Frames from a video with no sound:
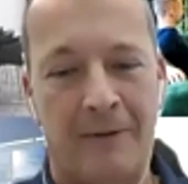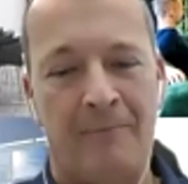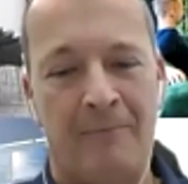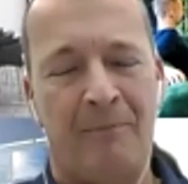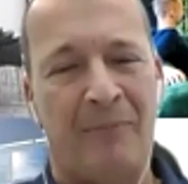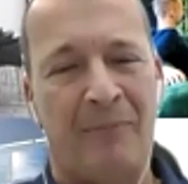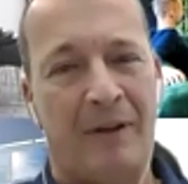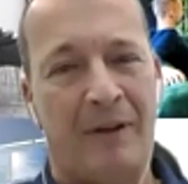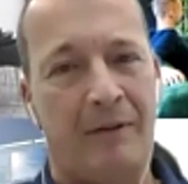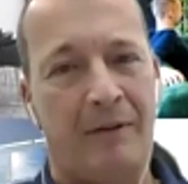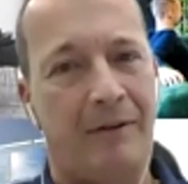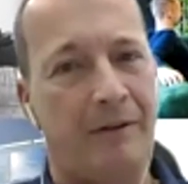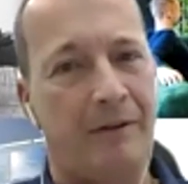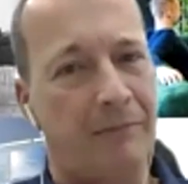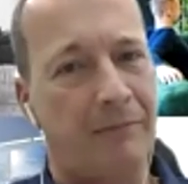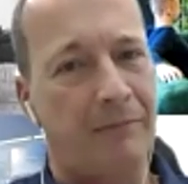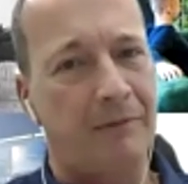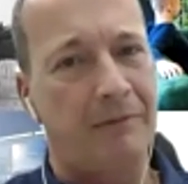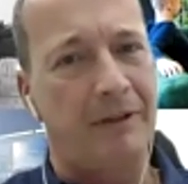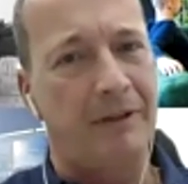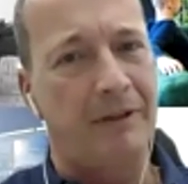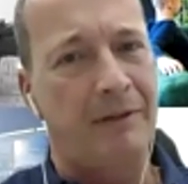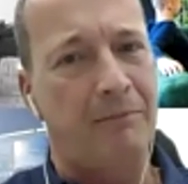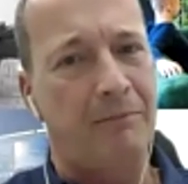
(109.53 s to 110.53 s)
Then
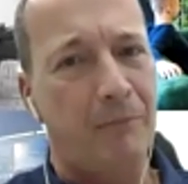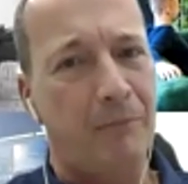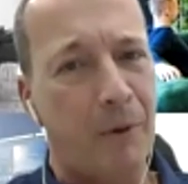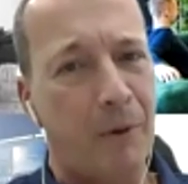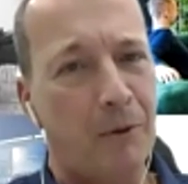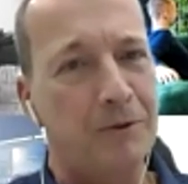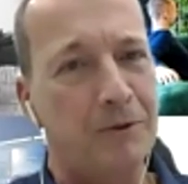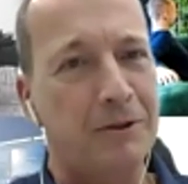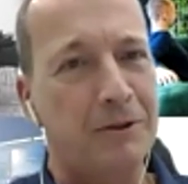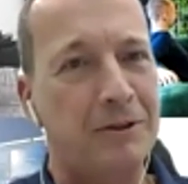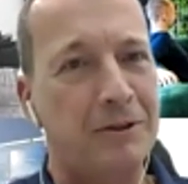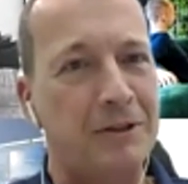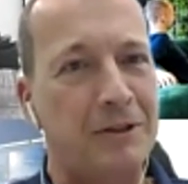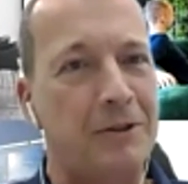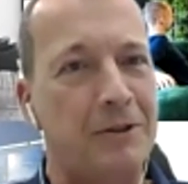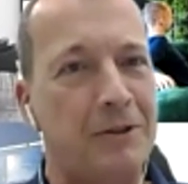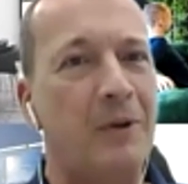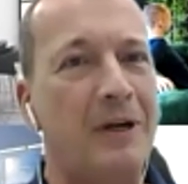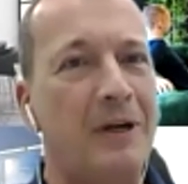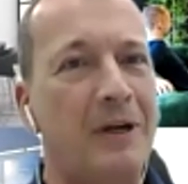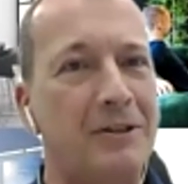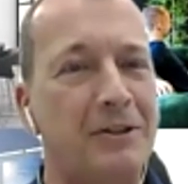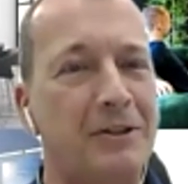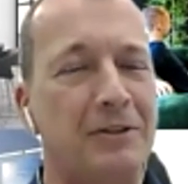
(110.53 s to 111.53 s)
in most
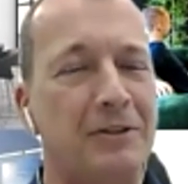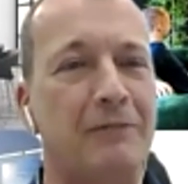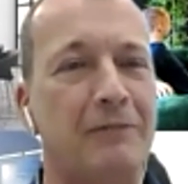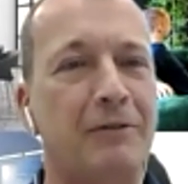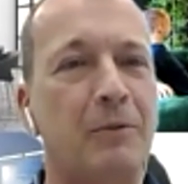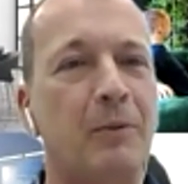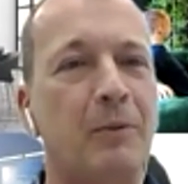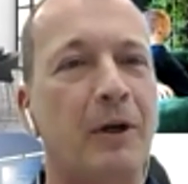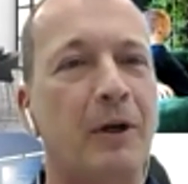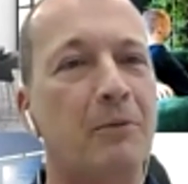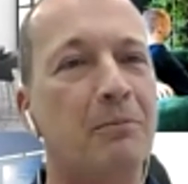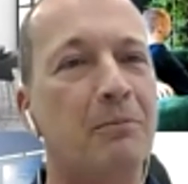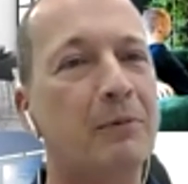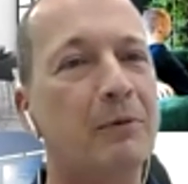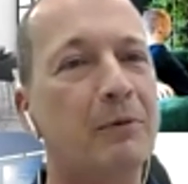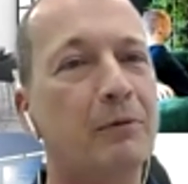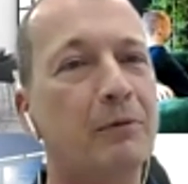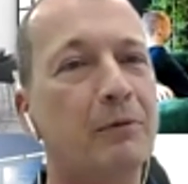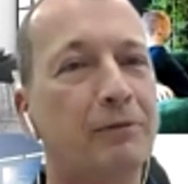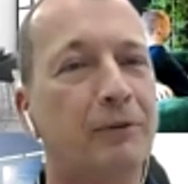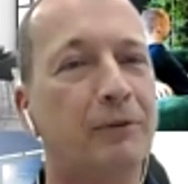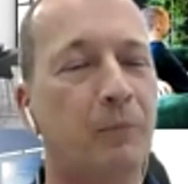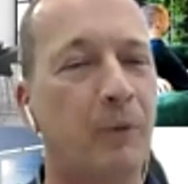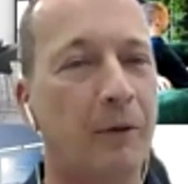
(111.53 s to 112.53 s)
situations, if you want to move from
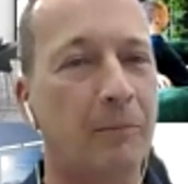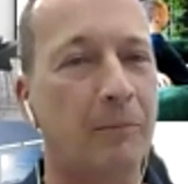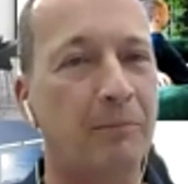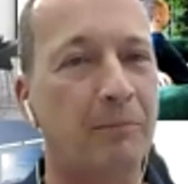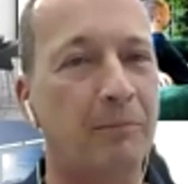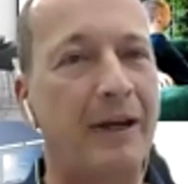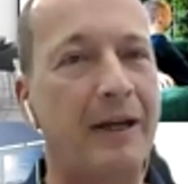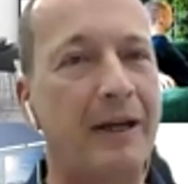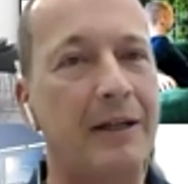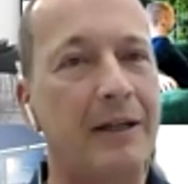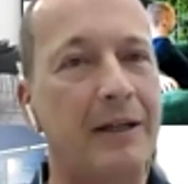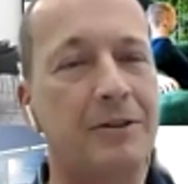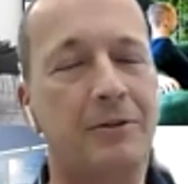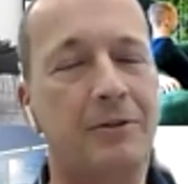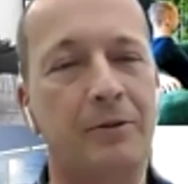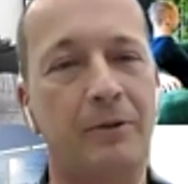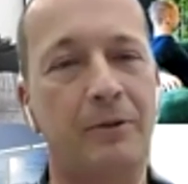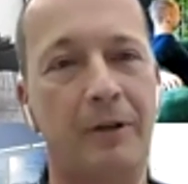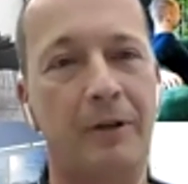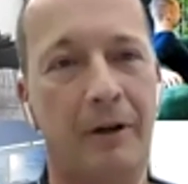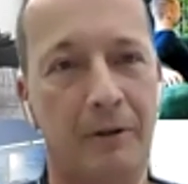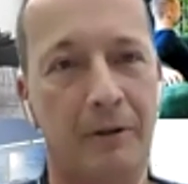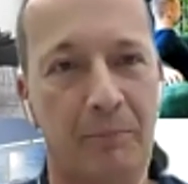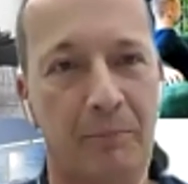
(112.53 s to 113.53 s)
one page to the other
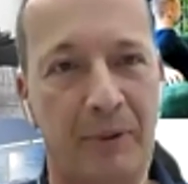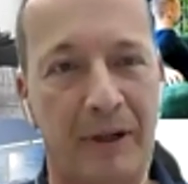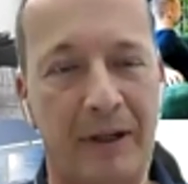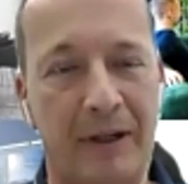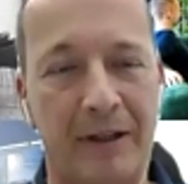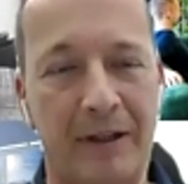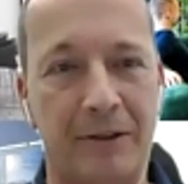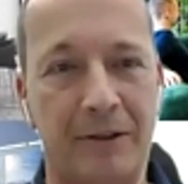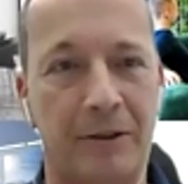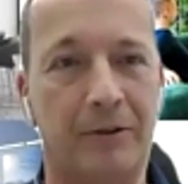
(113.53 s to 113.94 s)
page,